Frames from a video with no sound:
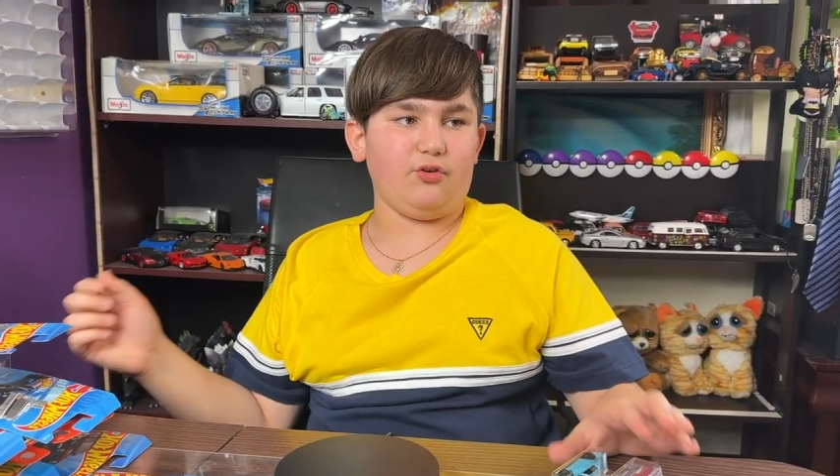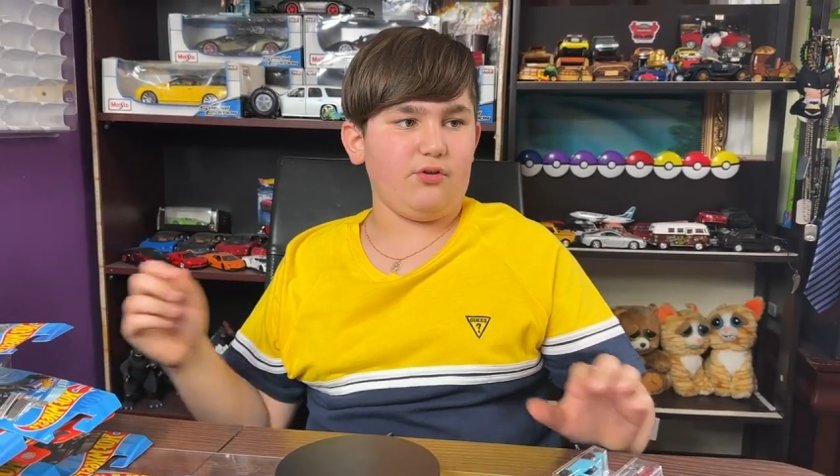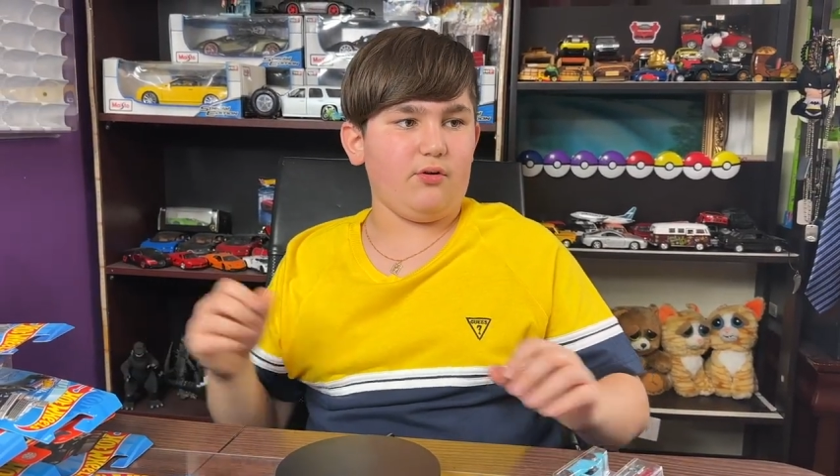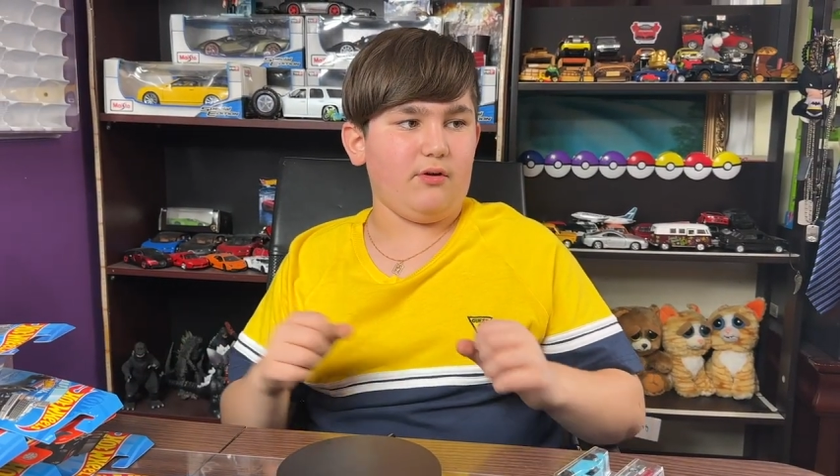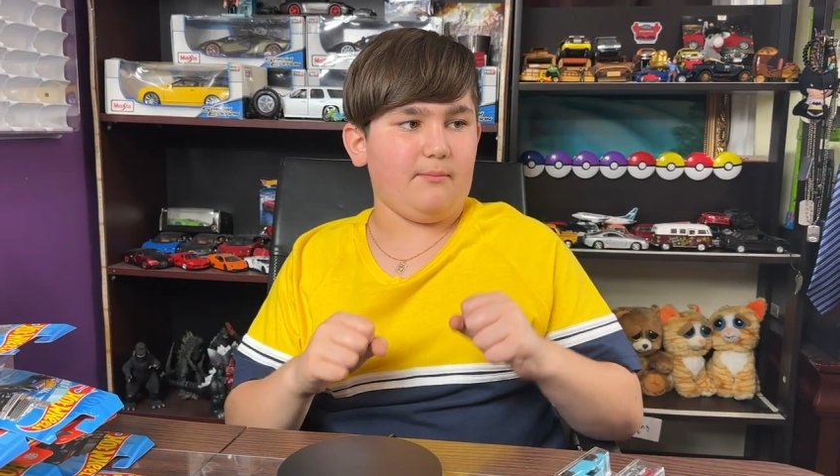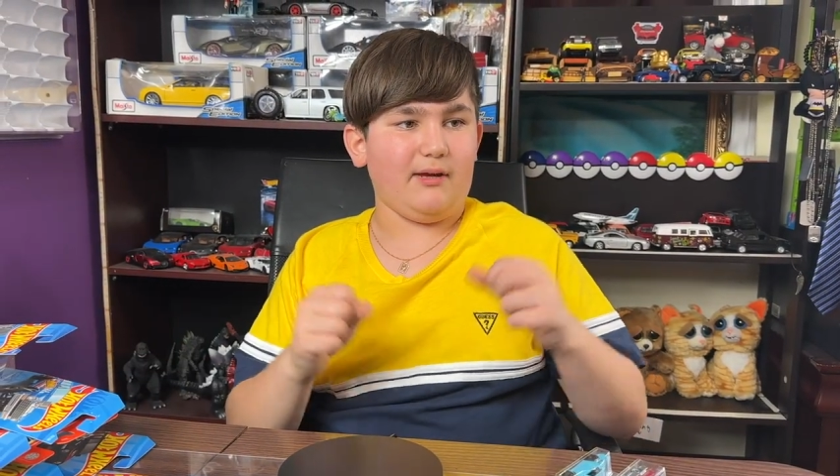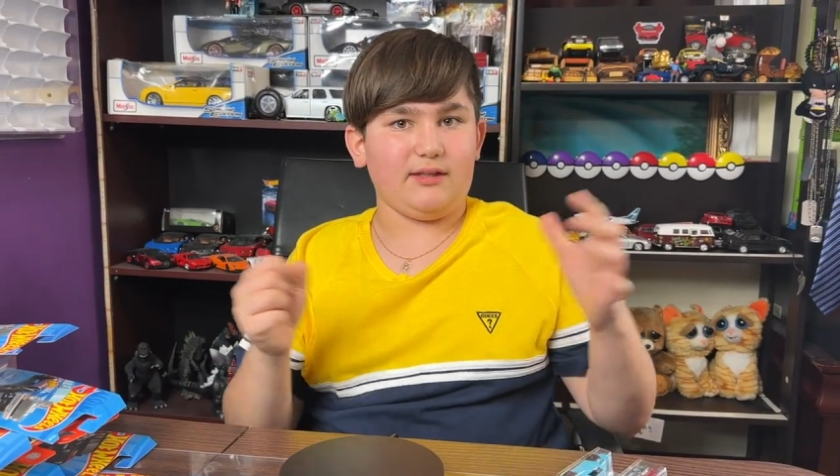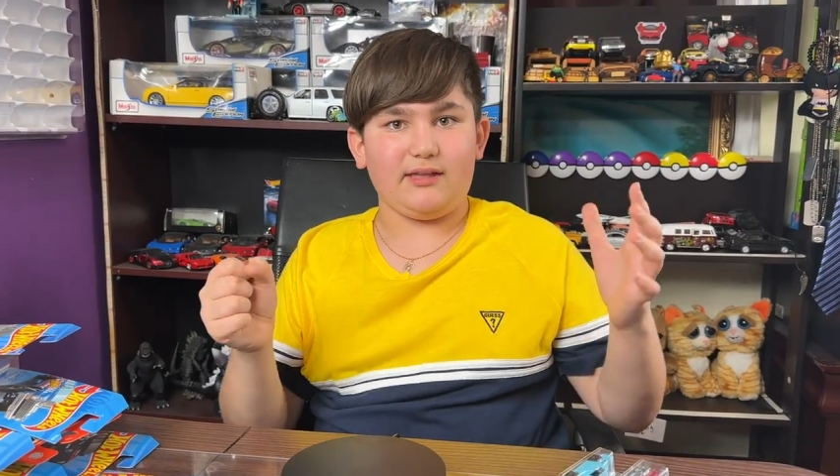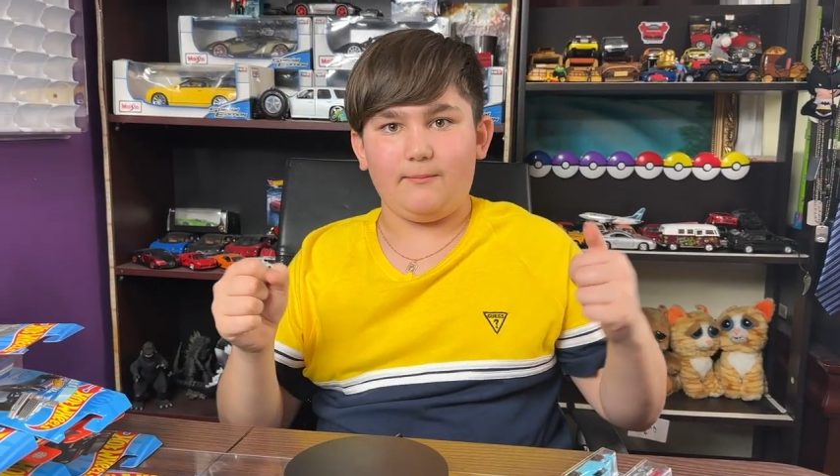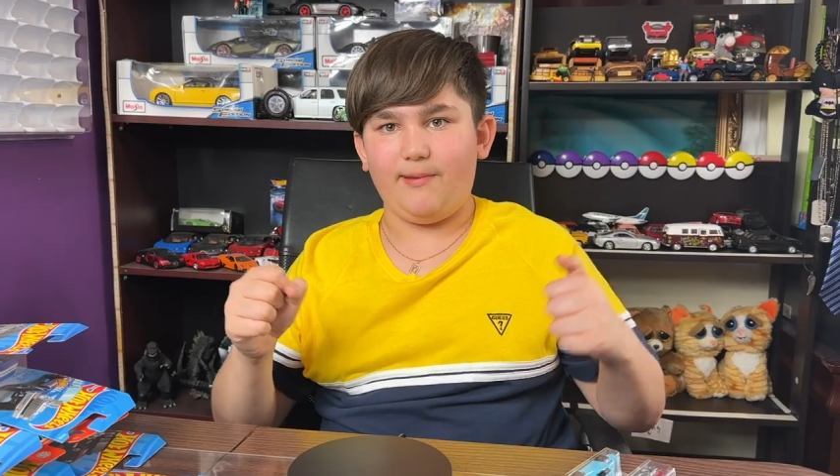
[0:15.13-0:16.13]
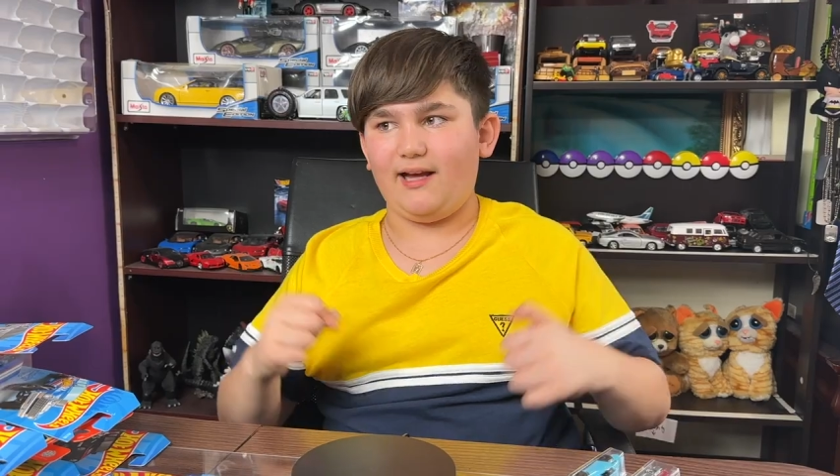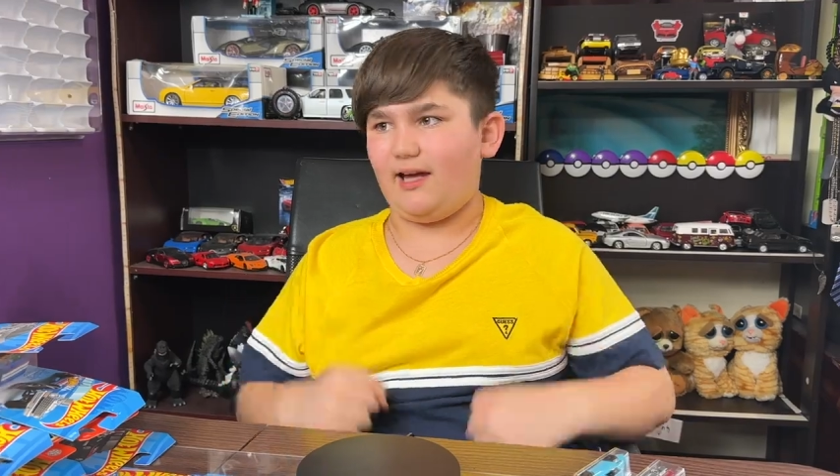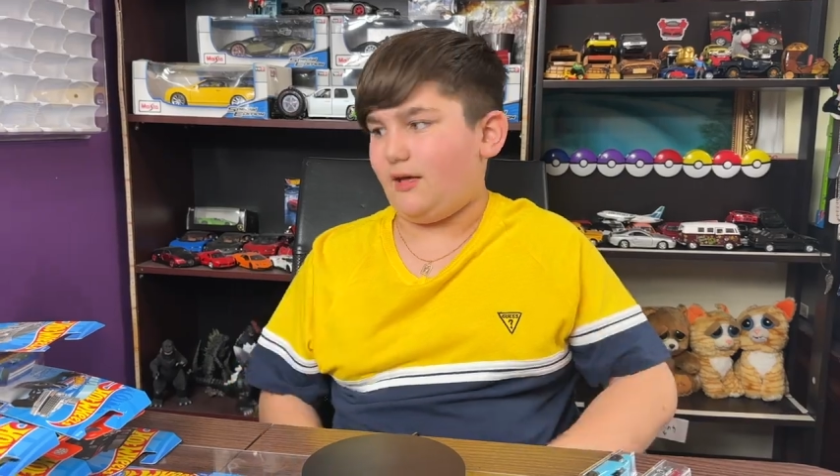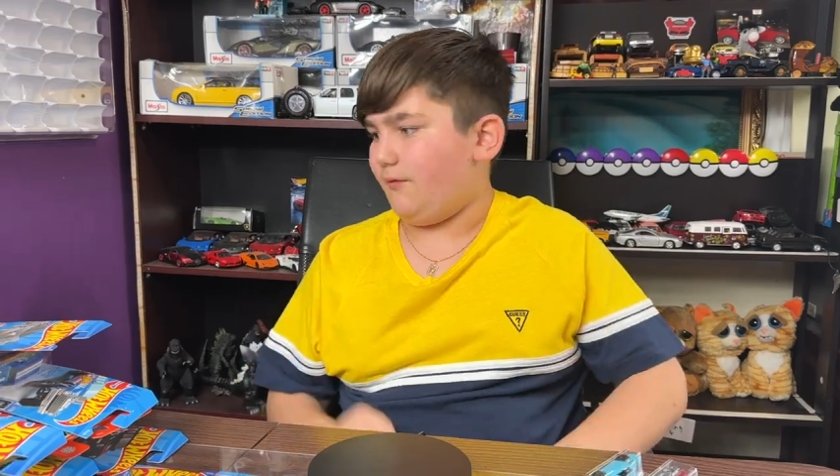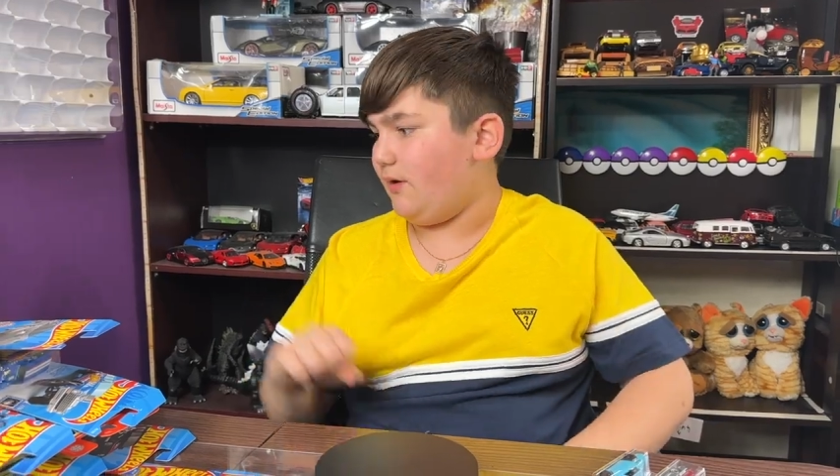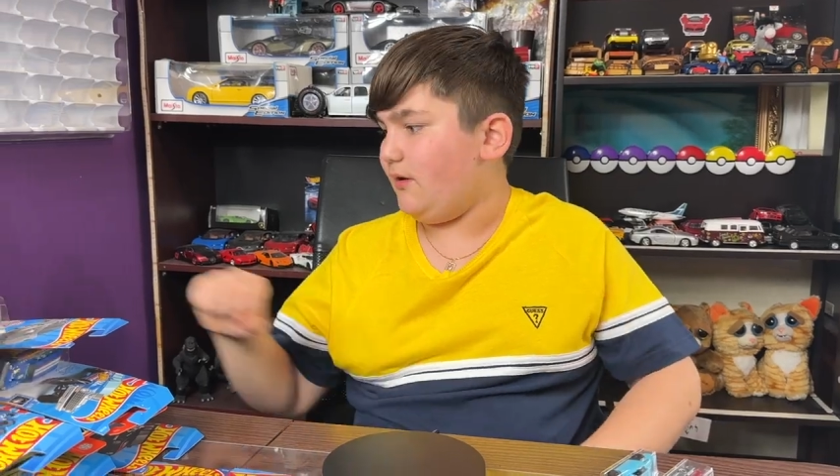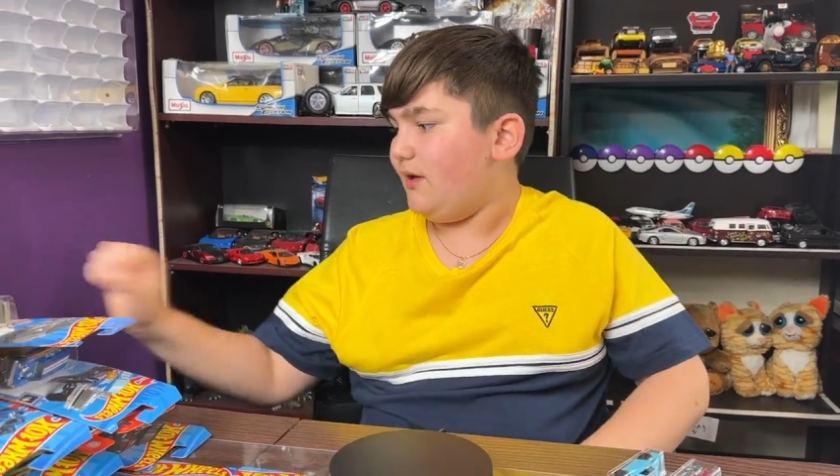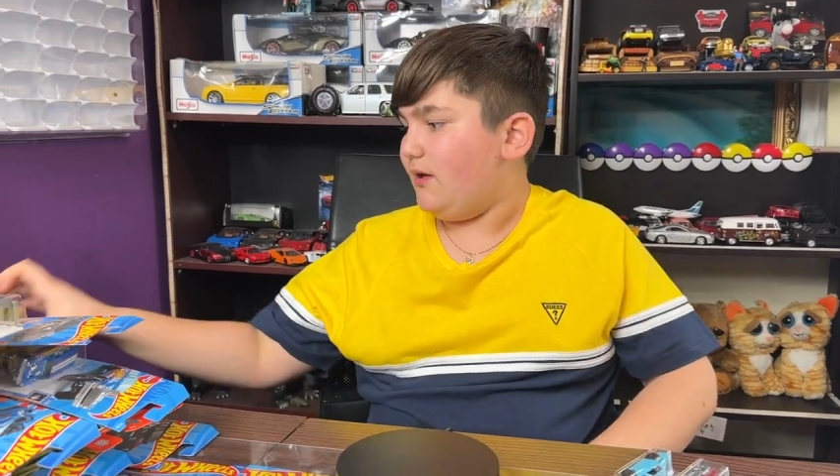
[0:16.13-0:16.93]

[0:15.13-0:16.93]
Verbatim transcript: you and make a ten pack out of it.